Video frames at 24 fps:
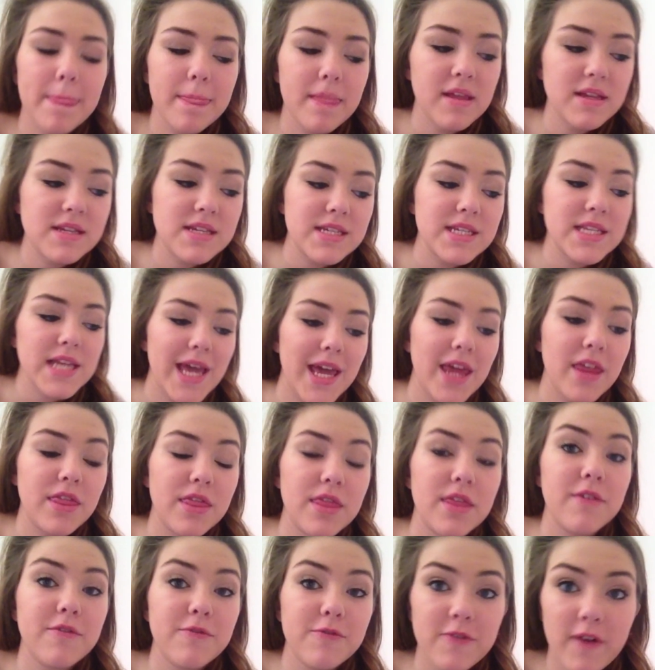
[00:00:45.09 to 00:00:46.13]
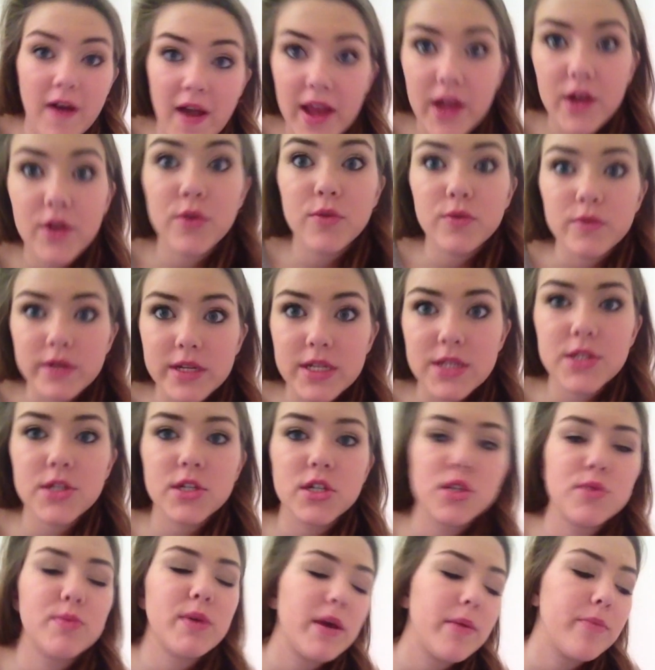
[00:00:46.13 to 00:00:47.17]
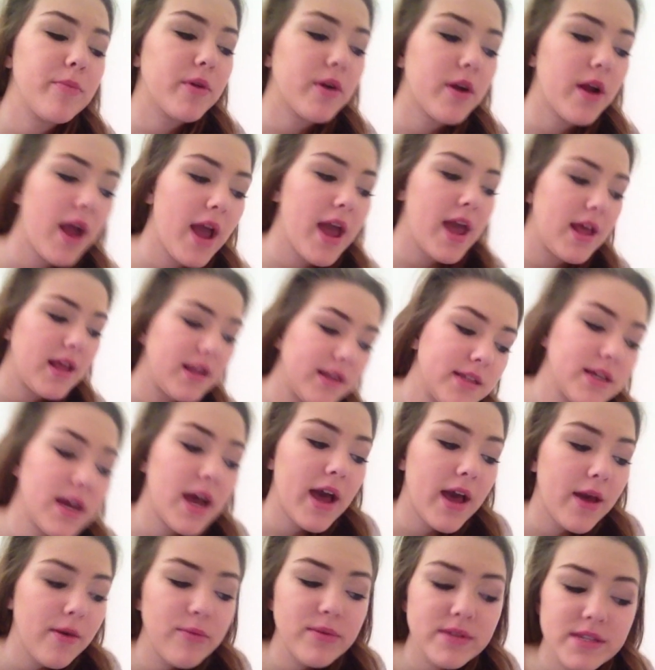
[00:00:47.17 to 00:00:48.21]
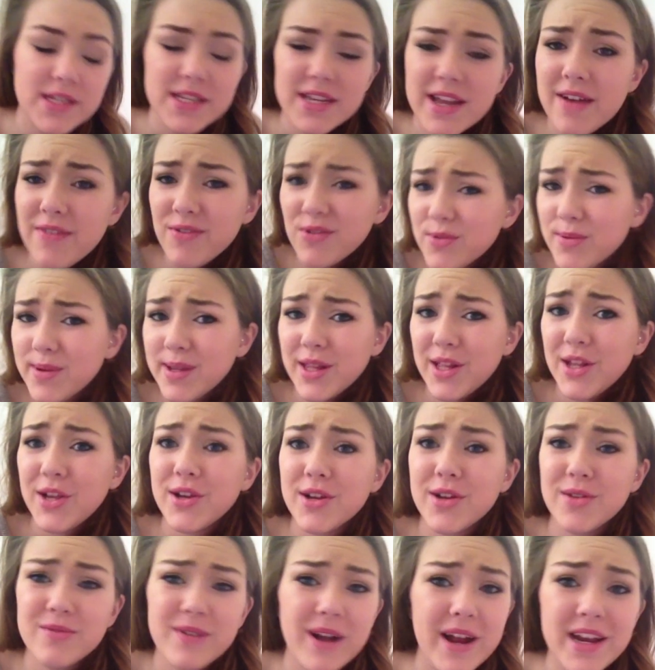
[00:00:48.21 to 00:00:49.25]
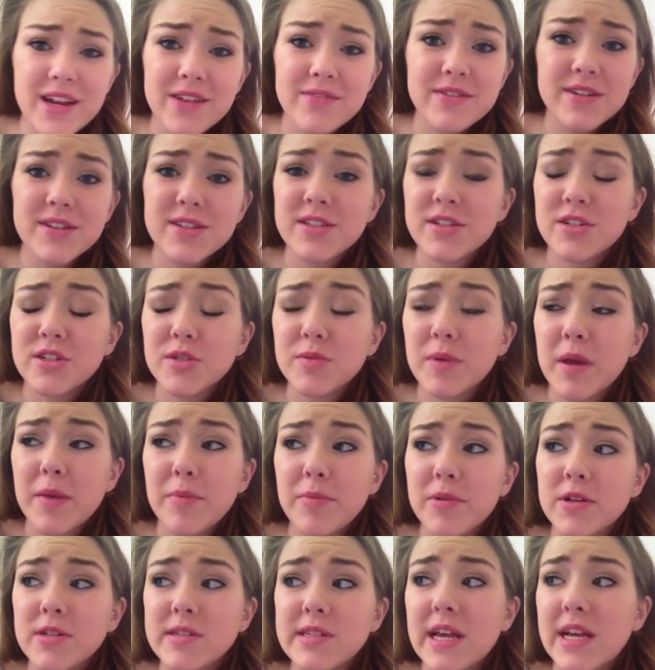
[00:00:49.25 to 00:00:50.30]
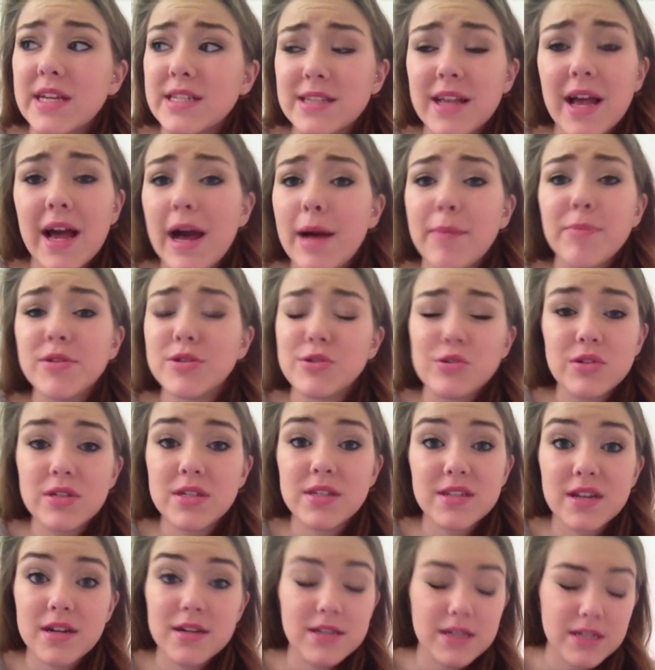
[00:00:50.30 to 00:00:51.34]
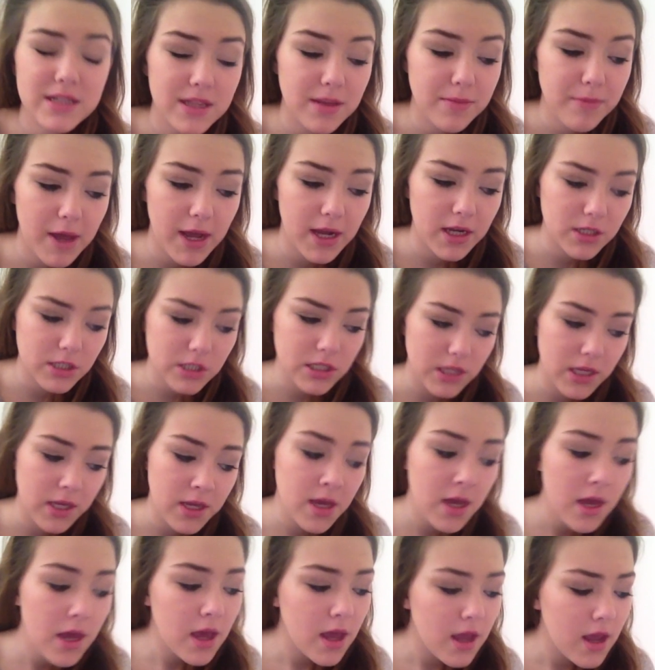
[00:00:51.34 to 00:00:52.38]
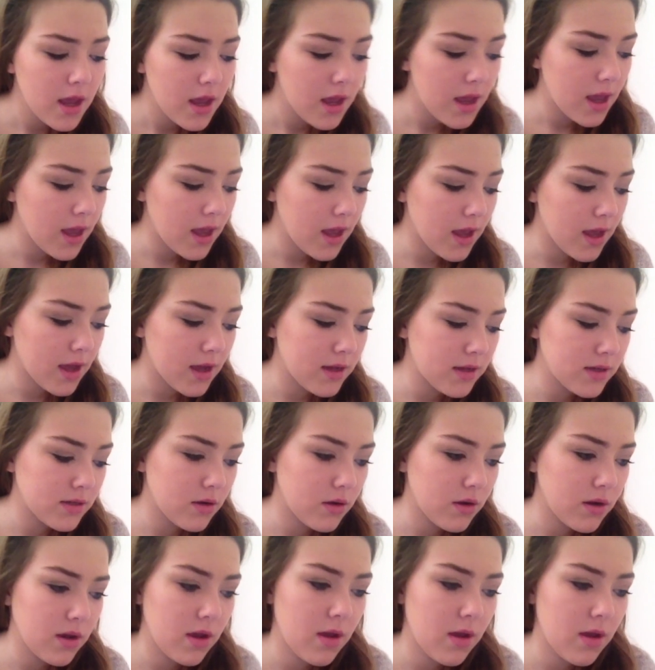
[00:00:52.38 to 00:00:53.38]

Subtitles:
this is like the final research paper, and I was never really good at writing research papers. I absolutely sucked at them, actually. And